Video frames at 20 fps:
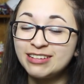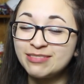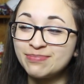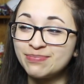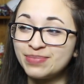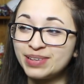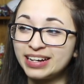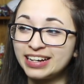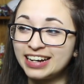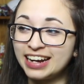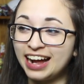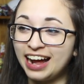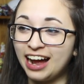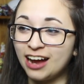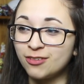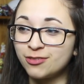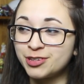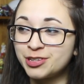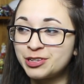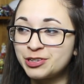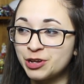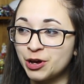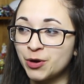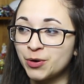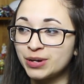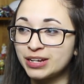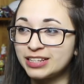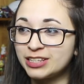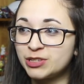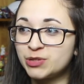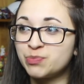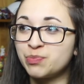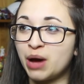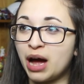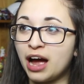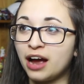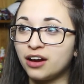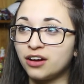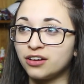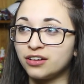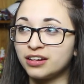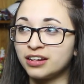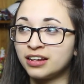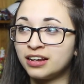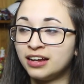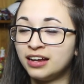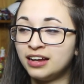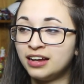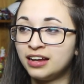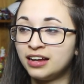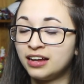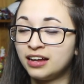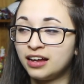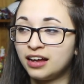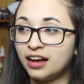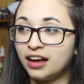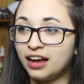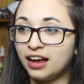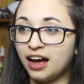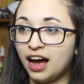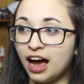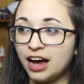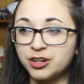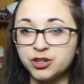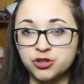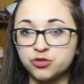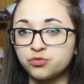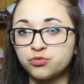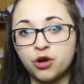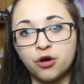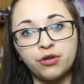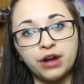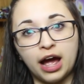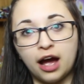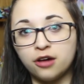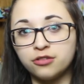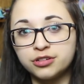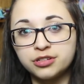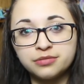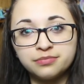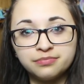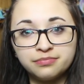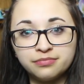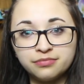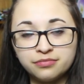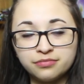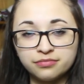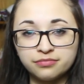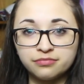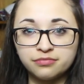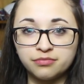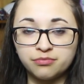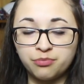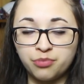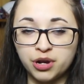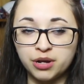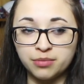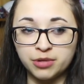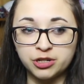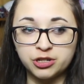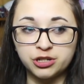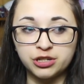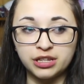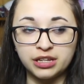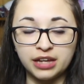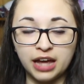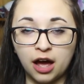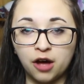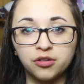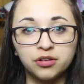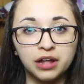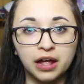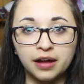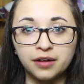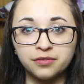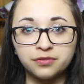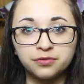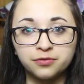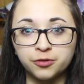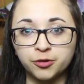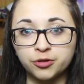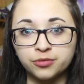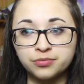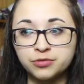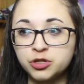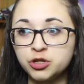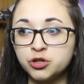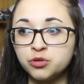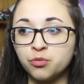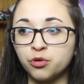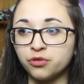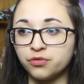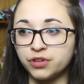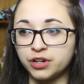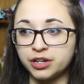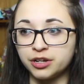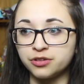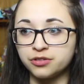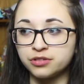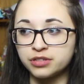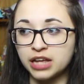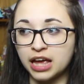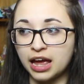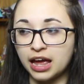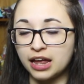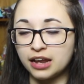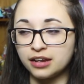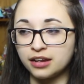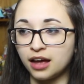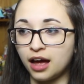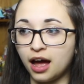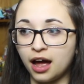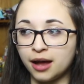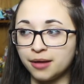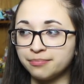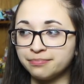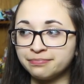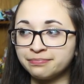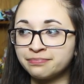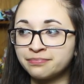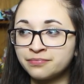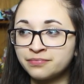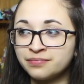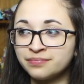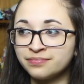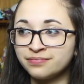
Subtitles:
but I was so inspired. I just wrote out pretty much the outline for 2 more videos, and I'm